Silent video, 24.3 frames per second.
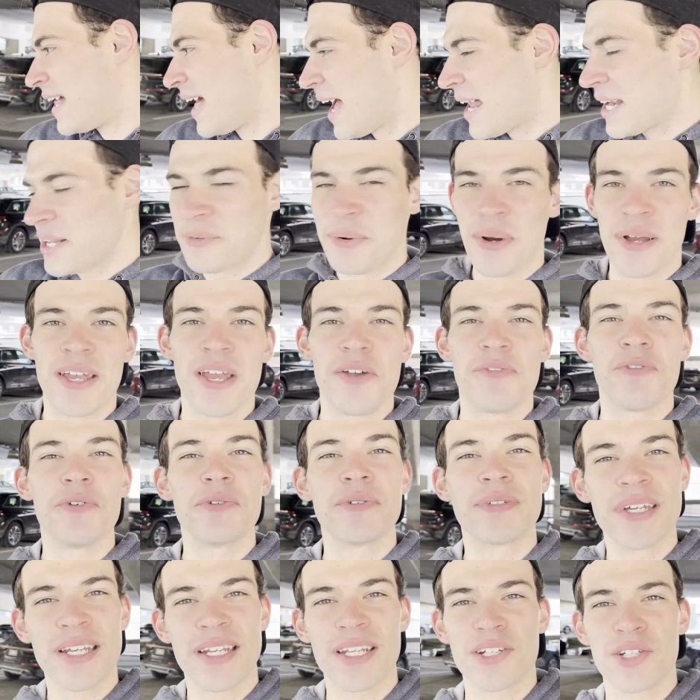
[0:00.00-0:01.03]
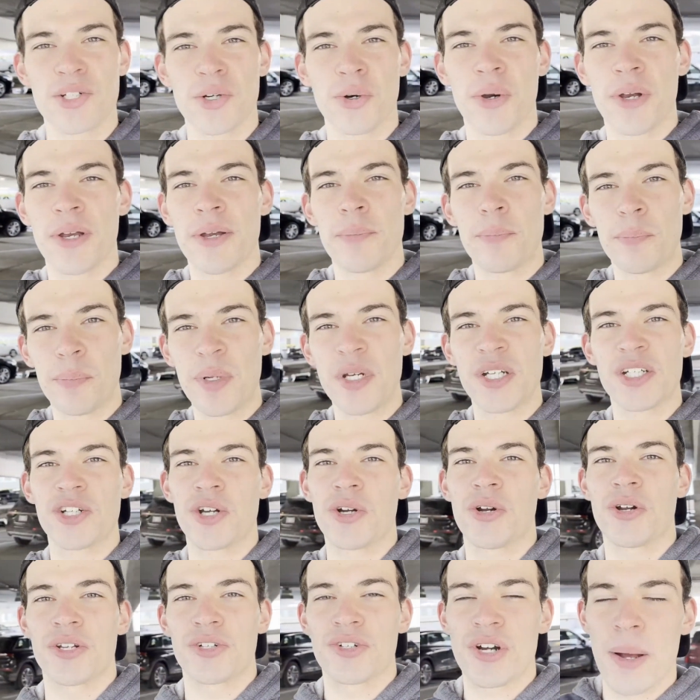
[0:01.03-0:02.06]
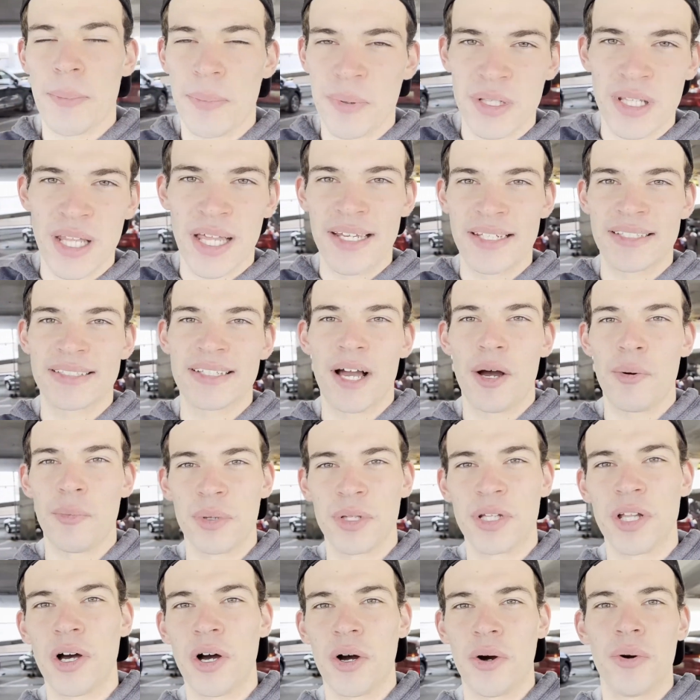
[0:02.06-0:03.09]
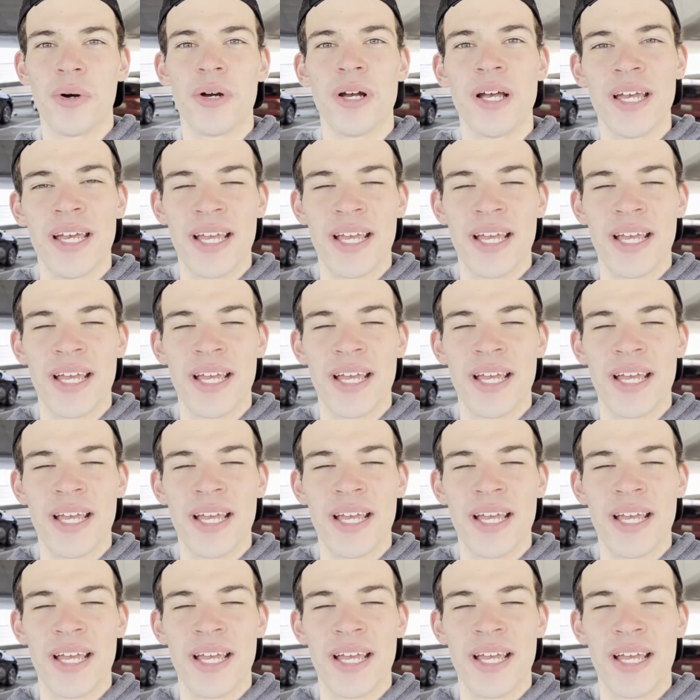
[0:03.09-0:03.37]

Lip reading: Anyway, if you did enjoy, be sure to drop a like down below,